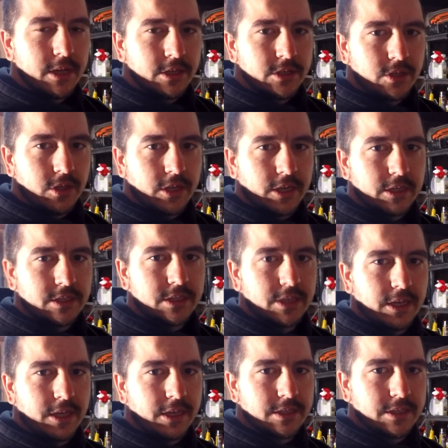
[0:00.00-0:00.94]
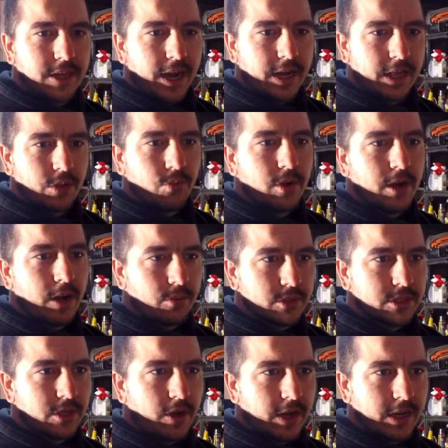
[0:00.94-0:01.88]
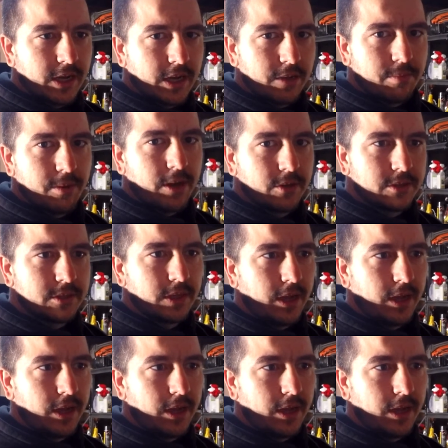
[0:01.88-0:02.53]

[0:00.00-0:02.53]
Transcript: so you can see exactly what I was talking about,